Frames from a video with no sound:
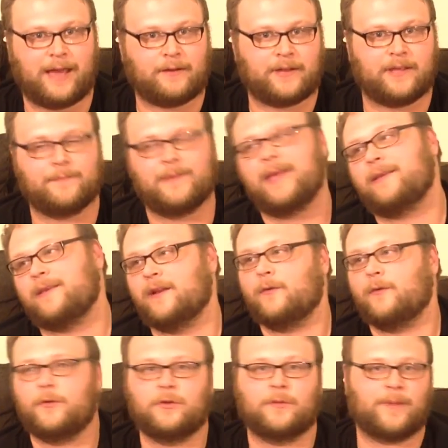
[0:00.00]
without him, and
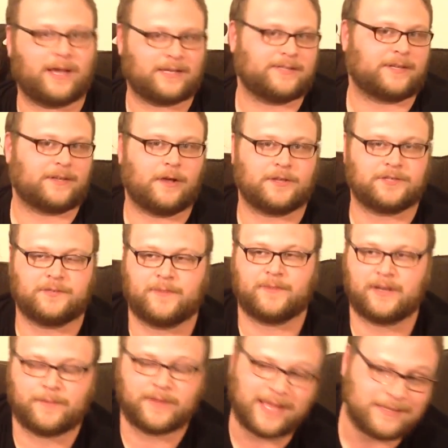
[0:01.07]
Ulamog's going to cost you
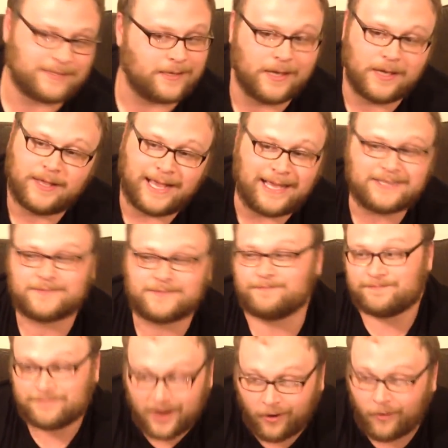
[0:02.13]
money, but that's
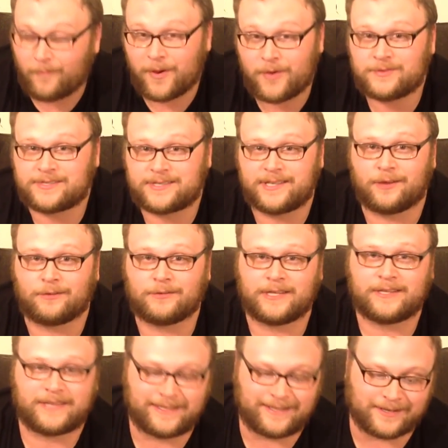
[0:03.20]
almost the
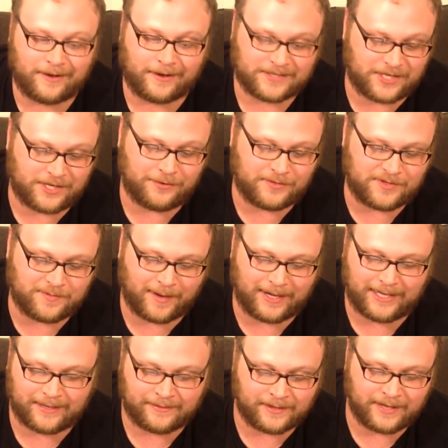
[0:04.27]
only thing that costs huge
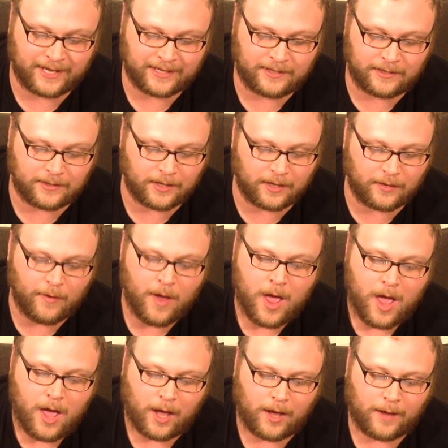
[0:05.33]
money in the deck,
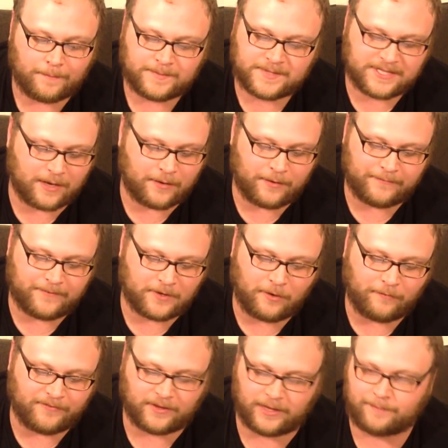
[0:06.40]
So if you
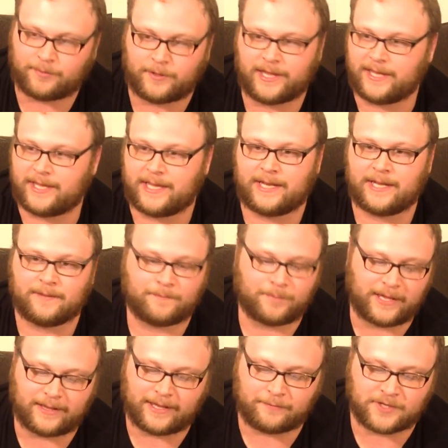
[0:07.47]
don't feel like playing Gideon,
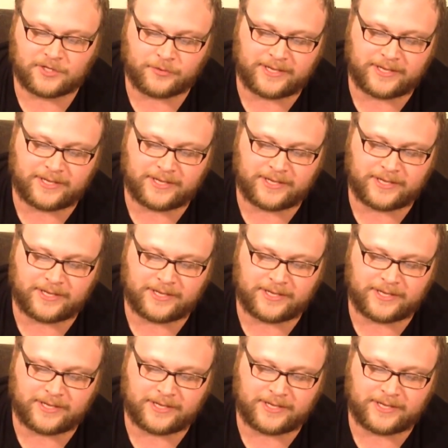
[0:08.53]
play like